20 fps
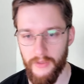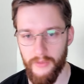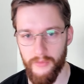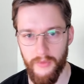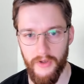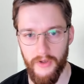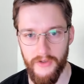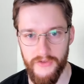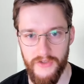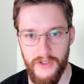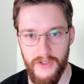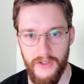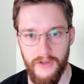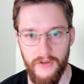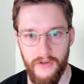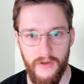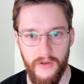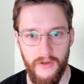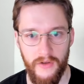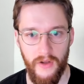the
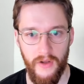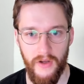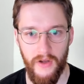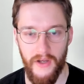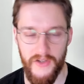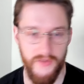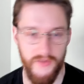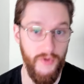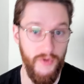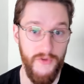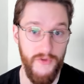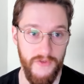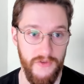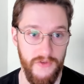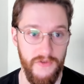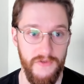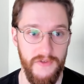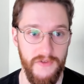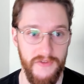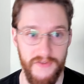blockchain, as opposed
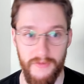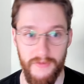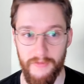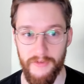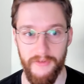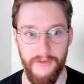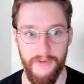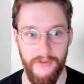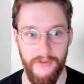to using something like